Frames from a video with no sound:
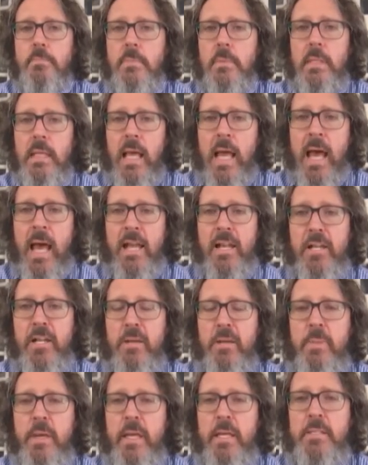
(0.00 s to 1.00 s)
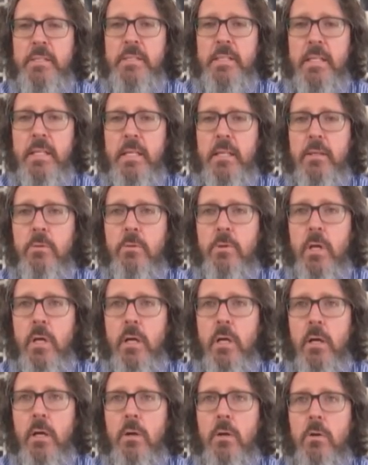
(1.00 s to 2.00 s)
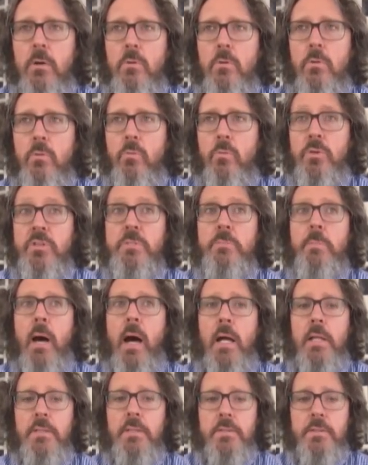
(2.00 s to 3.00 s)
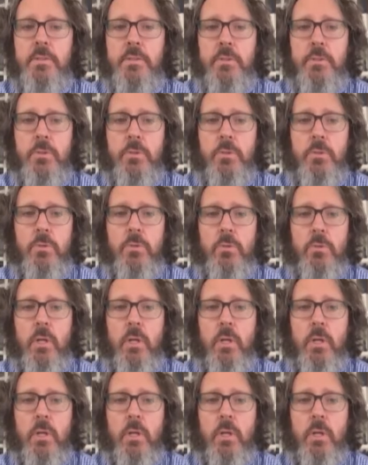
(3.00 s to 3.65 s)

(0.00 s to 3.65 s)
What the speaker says: had an amazing response to